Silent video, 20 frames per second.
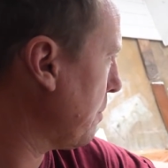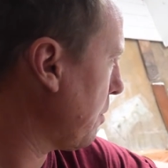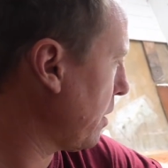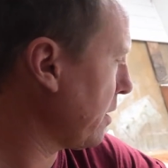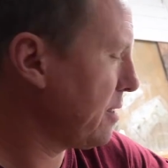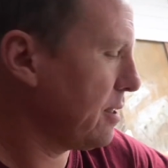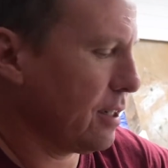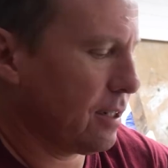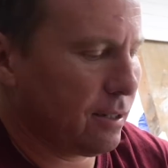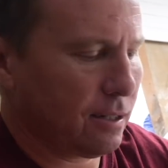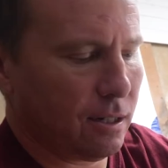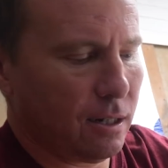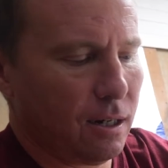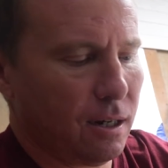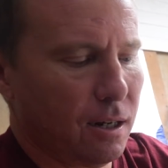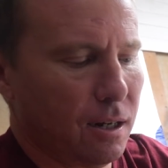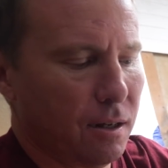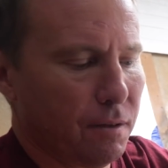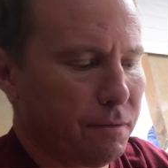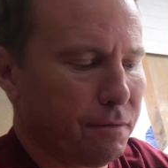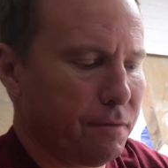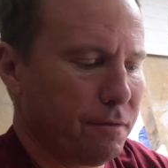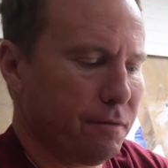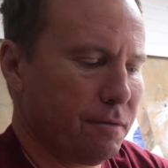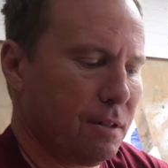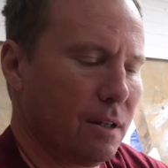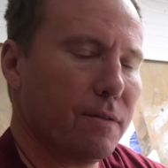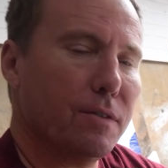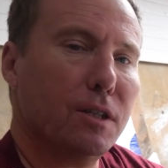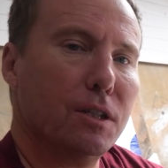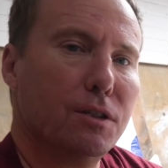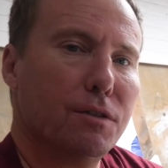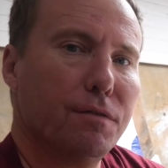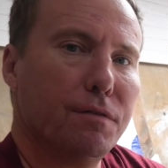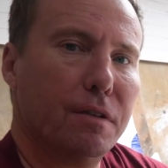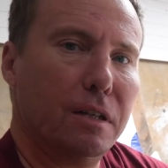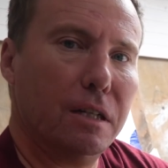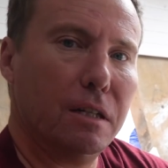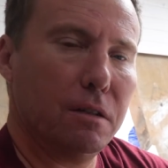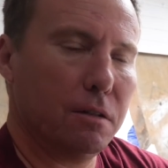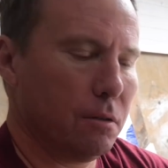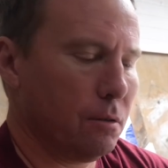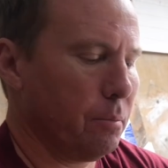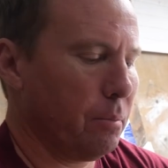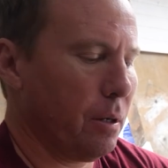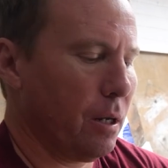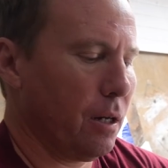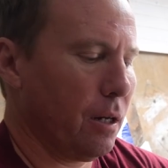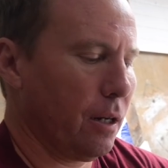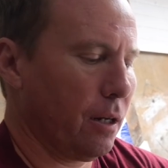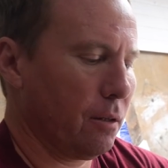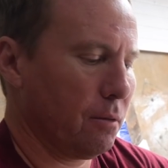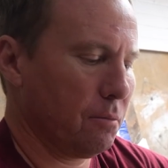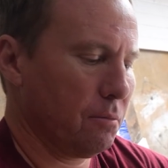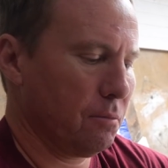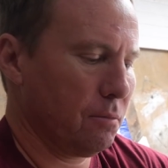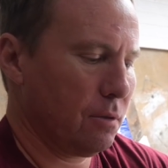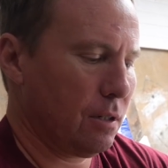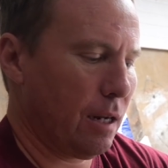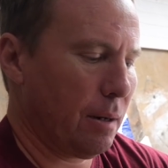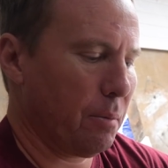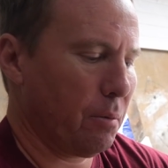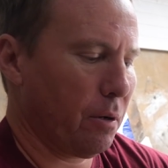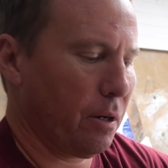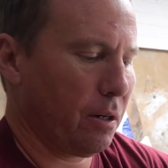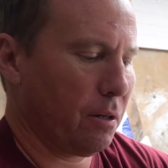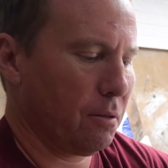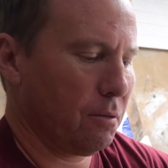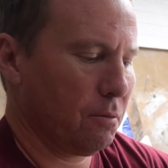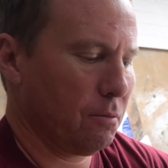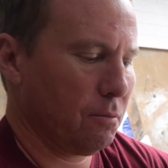6.5, 7-ish feet, depending, tapering.